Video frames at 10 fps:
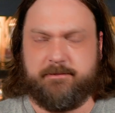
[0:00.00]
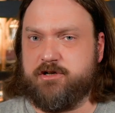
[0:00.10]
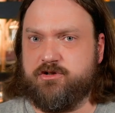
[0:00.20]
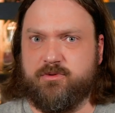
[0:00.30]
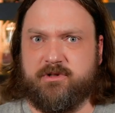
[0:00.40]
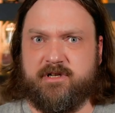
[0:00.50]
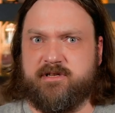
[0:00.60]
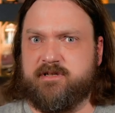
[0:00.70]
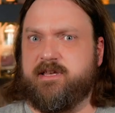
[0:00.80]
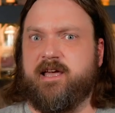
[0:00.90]
special
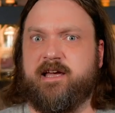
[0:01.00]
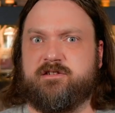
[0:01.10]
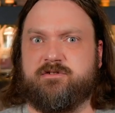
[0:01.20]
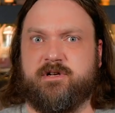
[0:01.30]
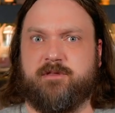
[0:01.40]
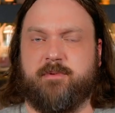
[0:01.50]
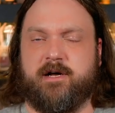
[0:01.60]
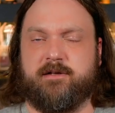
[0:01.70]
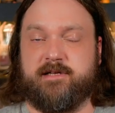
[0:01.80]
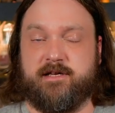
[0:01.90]
releases, cast strength
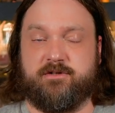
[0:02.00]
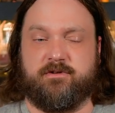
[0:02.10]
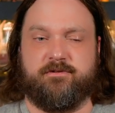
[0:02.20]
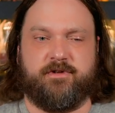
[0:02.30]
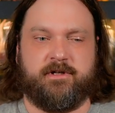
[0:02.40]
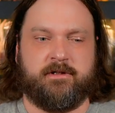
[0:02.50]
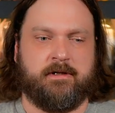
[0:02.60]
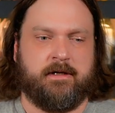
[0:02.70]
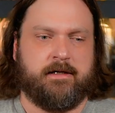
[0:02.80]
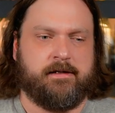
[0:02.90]
bottlings, that sort of thing.
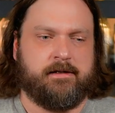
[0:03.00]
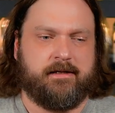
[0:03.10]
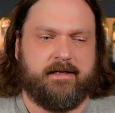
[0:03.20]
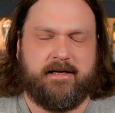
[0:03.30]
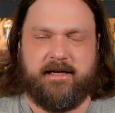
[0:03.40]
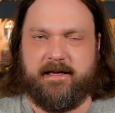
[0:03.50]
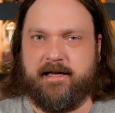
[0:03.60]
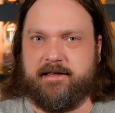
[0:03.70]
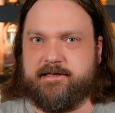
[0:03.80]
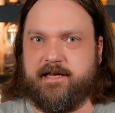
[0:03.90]
I kind of
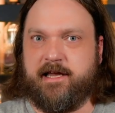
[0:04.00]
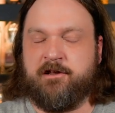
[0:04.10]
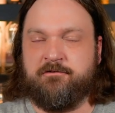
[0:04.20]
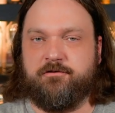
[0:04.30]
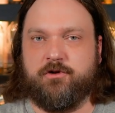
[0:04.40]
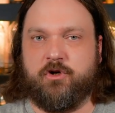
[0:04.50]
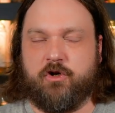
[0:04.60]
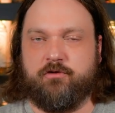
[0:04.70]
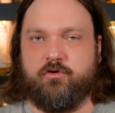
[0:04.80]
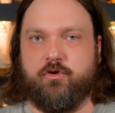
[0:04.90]
had this handful
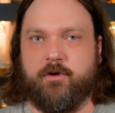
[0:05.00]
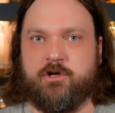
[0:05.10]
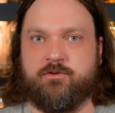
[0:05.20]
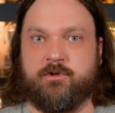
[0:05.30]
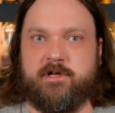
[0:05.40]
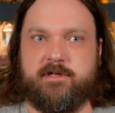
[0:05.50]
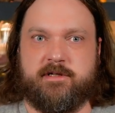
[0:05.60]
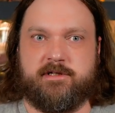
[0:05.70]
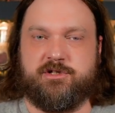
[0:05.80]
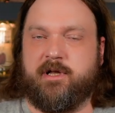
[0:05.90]
of core range
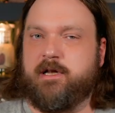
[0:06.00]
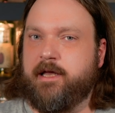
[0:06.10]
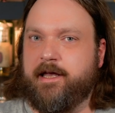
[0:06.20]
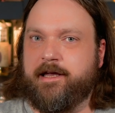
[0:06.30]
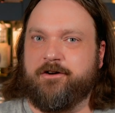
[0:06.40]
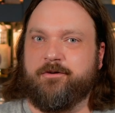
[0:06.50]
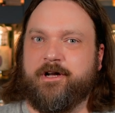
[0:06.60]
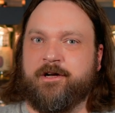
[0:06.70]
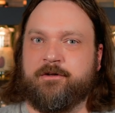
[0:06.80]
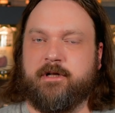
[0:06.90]
releases just kind of hanging
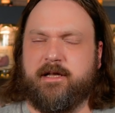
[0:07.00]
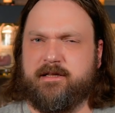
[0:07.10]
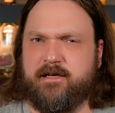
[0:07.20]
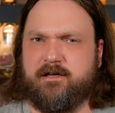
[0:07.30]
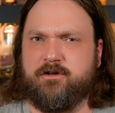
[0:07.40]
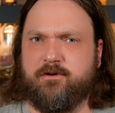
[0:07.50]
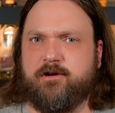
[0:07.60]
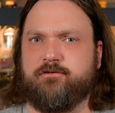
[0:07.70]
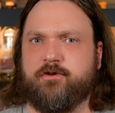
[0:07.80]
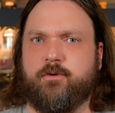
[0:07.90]
around, and they hung
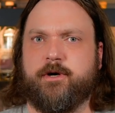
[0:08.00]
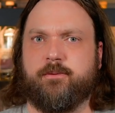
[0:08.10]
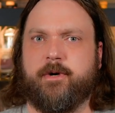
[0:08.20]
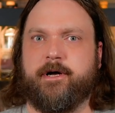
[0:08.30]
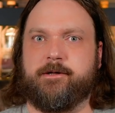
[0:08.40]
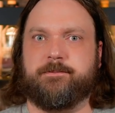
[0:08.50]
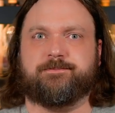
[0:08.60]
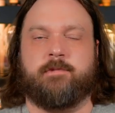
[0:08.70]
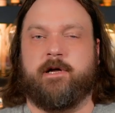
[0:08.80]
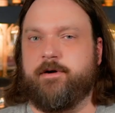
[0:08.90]
around for quite a while.
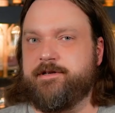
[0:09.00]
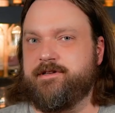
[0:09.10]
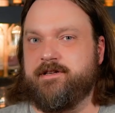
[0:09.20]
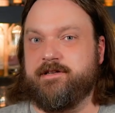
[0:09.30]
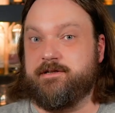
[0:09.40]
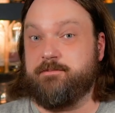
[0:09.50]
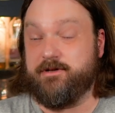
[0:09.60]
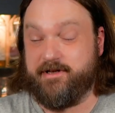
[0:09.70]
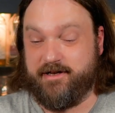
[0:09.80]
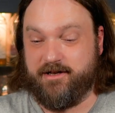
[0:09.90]
Now, as this
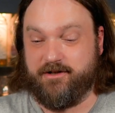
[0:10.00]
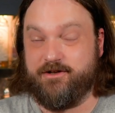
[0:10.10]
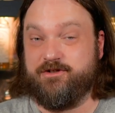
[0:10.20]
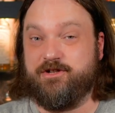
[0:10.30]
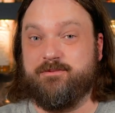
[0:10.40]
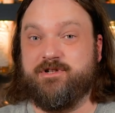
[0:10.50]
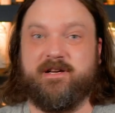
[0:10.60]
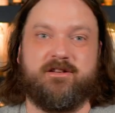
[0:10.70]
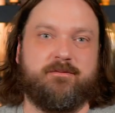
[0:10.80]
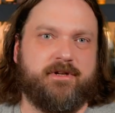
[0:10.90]
particular YouTube
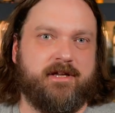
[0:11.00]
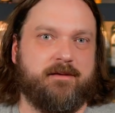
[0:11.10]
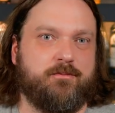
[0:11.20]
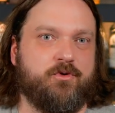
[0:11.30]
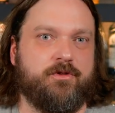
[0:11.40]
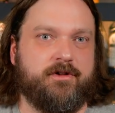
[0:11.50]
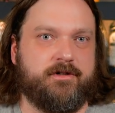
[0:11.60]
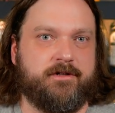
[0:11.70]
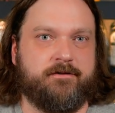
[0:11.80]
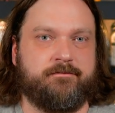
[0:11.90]
channel became more
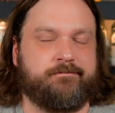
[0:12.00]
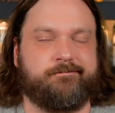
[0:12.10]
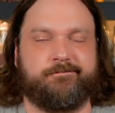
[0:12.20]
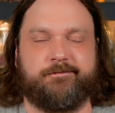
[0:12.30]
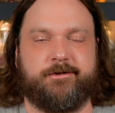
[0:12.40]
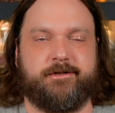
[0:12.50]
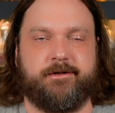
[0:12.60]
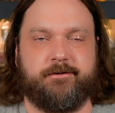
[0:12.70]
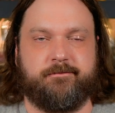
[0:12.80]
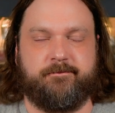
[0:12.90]
than just
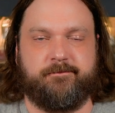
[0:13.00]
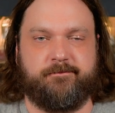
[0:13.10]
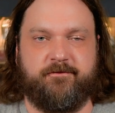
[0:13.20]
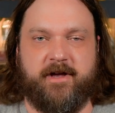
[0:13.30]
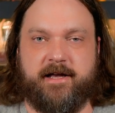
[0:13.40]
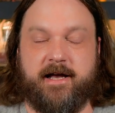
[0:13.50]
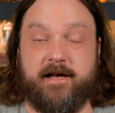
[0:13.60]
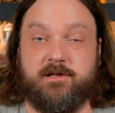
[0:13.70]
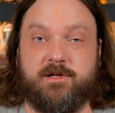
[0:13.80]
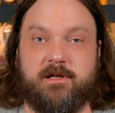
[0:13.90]
a vague
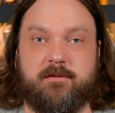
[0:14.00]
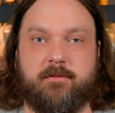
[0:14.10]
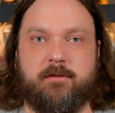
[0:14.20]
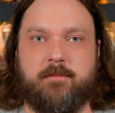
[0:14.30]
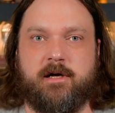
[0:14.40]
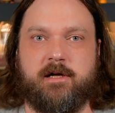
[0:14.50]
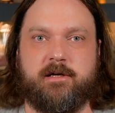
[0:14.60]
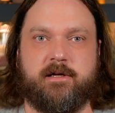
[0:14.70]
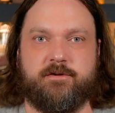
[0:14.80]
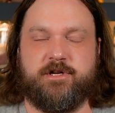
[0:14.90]
idea in my mind,
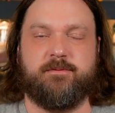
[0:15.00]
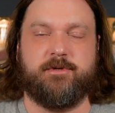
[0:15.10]
and I was